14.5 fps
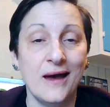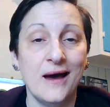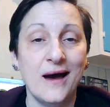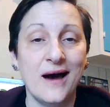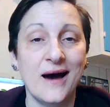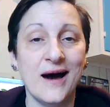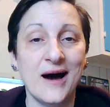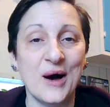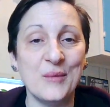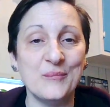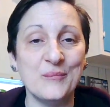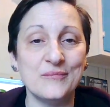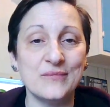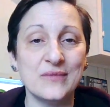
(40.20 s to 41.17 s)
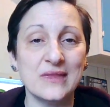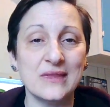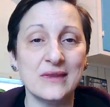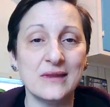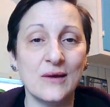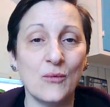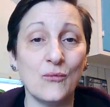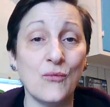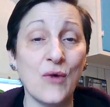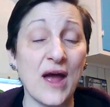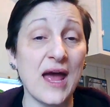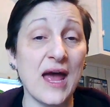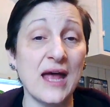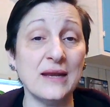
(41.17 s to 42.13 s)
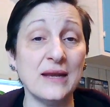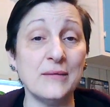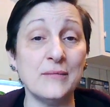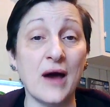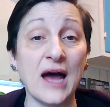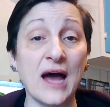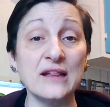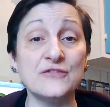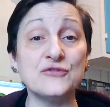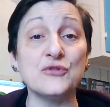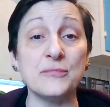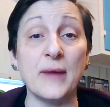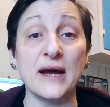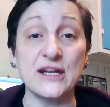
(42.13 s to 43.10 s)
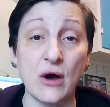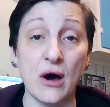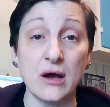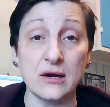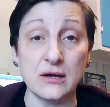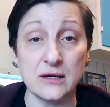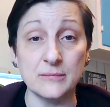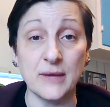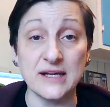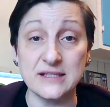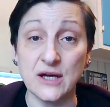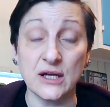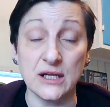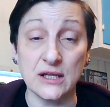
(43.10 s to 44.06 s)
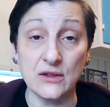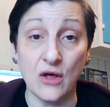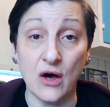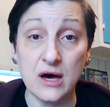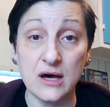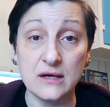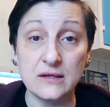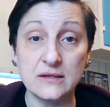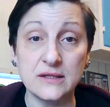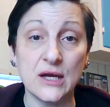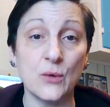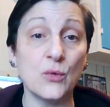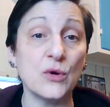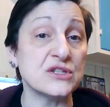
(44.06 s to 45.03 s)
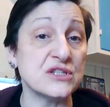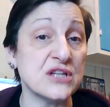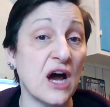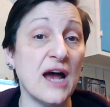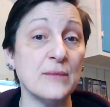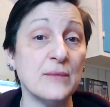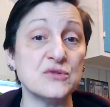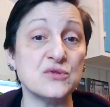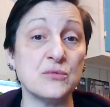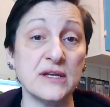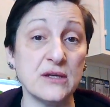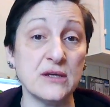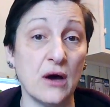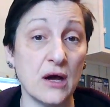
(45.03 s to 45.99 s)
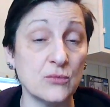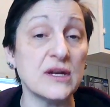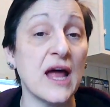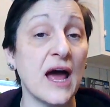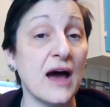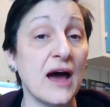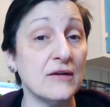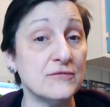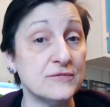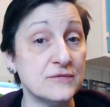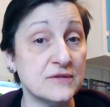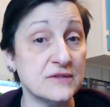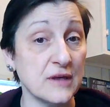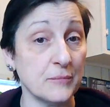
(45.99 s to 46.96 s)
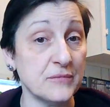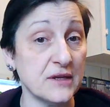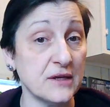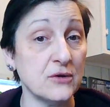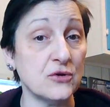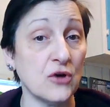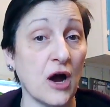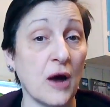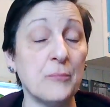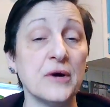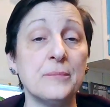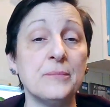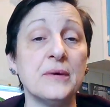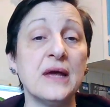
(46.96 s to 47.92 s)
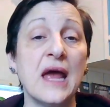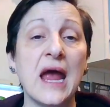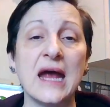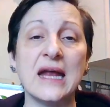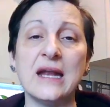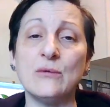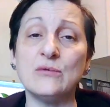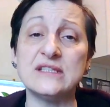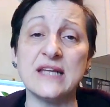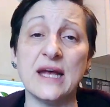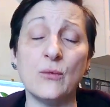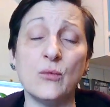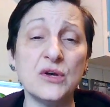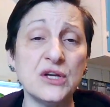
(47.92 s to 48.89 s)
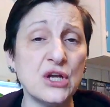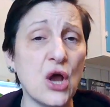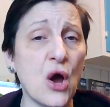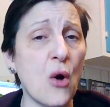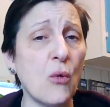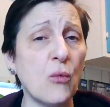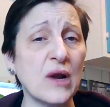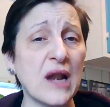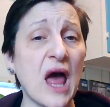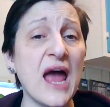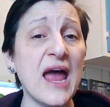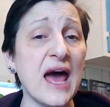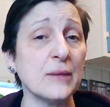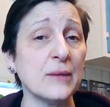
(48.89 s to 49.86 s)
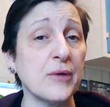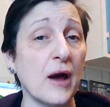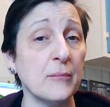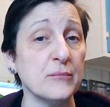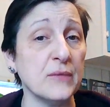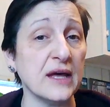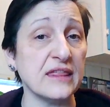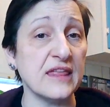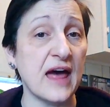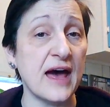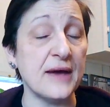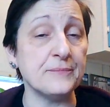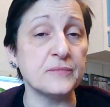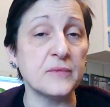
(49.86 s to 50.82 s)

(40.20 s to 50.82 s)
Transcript: When I lived with my daughter and my son-in-law, there were times when my daughter would have something crop up. And I would say, well, when I had a problem like that,